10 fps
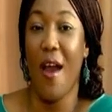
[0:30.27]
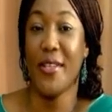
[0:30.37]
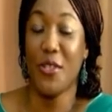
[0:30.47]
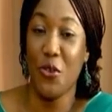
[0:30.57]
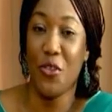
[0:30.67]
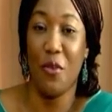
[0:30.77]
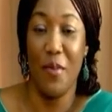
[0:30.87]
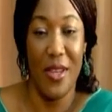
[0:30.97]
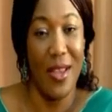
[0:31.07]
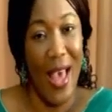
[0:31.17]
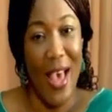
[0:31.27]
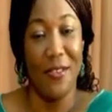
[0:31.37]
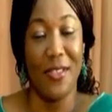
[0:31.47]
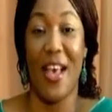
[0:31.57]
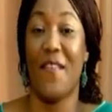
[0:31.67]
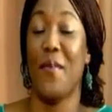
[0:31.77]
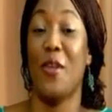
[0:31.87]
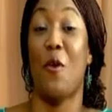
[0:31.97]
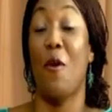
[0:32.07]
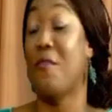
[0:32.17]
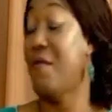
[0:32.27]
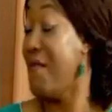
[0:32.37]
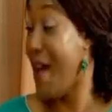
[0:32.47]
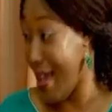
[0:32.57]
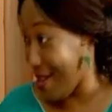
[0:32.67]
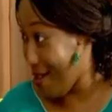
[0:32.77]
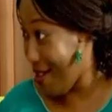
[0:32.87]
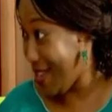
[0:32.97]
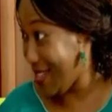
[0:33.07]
Our social media handles have been on fire.